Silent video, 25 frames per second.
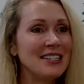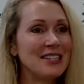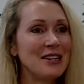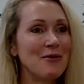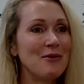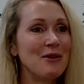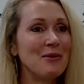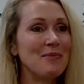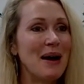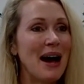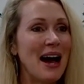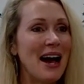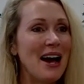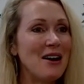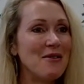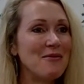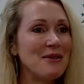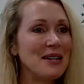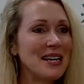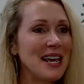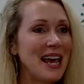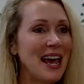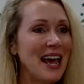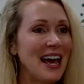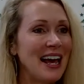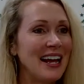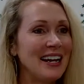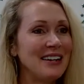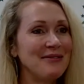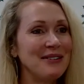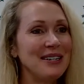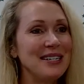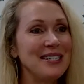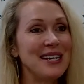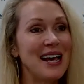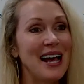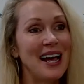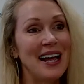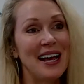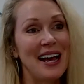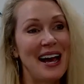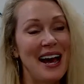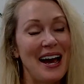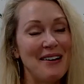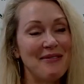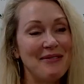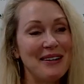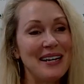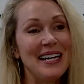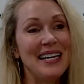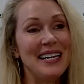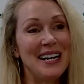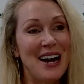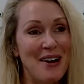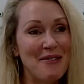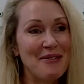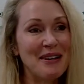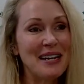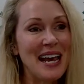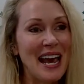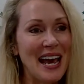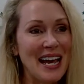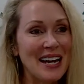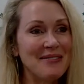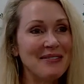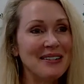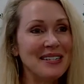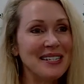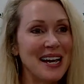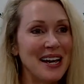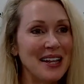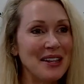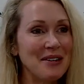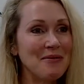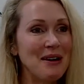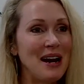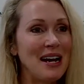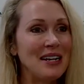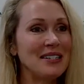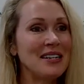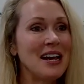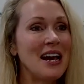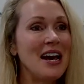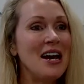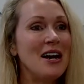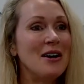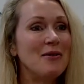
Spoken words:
So we buy all we can, we sell, we eat all we can, and we sell the rest.